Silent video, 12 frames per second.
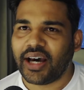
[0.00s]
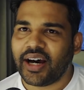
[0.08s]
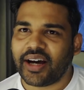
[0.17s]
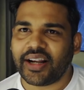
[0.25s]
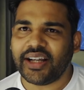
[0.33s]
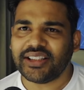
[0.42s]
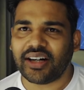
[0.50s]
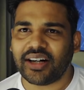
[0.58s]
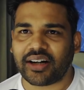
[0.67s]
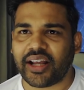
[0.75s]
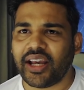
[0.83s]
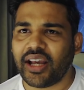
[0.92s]

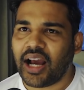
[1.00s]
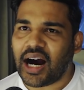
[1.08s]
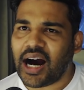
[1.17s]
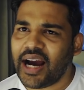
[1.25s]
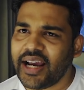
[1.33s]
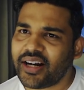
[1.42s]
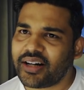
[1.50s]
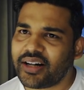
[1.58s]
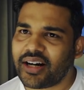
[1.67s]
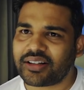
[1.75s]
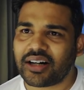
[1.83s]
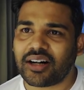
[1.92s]
Recently, I
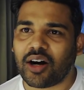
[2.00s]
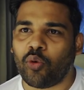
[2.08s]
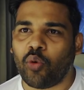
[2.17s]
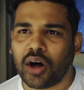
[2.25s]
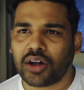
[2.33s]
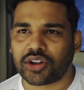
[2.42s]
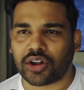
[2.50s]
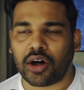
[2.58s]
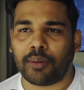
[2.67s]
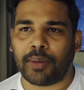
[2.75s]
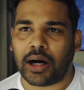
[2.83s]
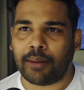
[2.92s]
conducted a workshop
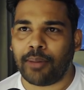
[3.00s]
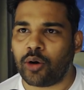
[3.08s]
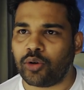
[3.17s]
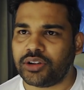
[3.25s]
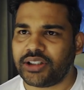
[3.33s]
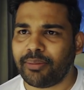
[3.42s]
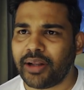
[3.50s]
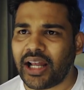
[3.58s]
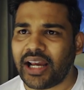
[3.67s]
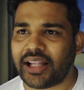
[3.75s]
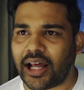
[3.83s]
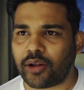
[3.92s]
about Gemini
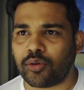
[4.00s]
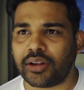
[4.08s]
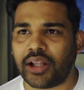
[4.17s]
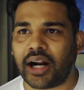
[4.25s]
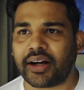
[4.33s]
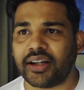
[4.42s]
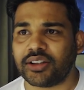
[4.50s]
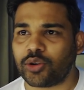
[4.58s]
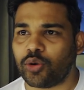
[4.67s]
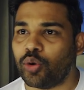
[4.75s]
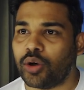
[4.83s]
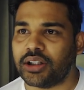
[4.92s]
Nano, that is
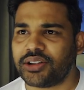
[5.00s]
Google's